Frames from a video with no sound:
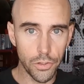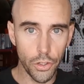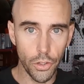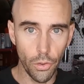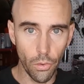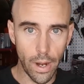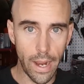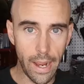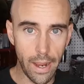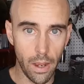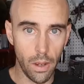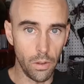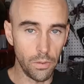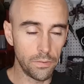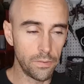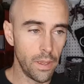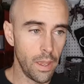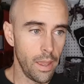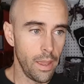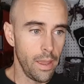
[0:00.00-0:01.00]
to your
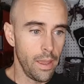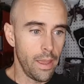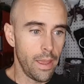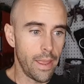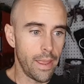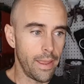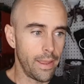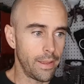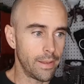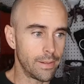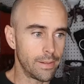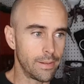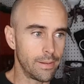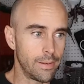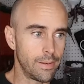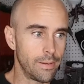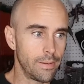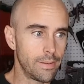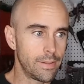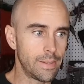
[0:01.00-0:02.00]
house and
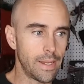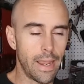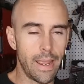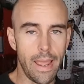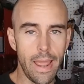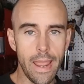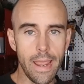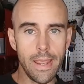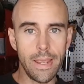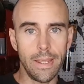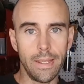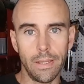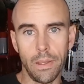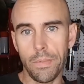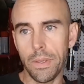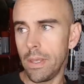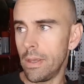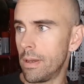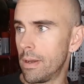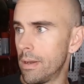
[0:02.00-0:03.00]
say, hey, let
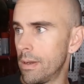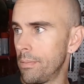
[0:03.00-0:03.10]
me